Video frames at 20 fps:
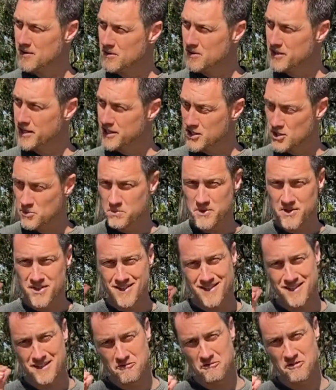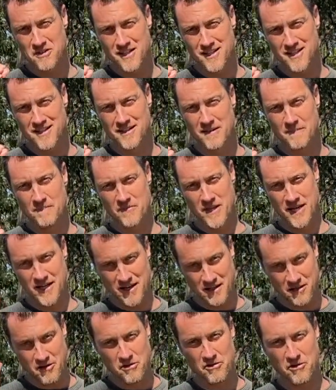like specific, like
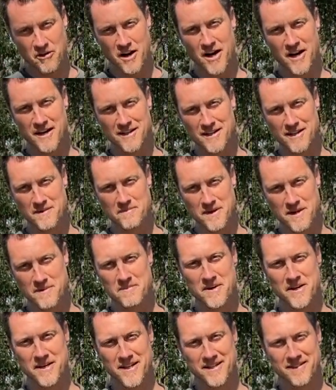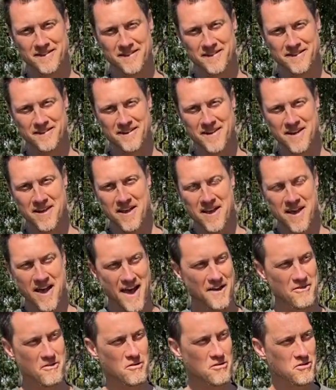a thought in my mind.
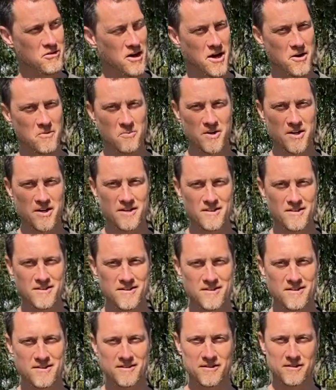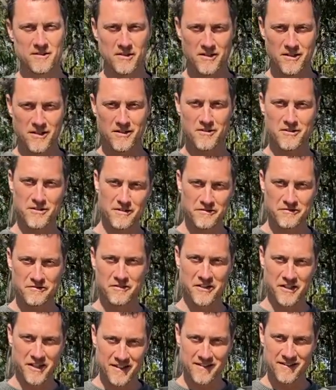And the thought was, look under your
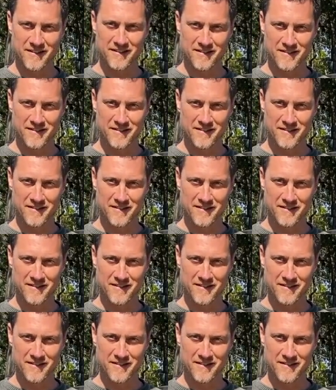foot.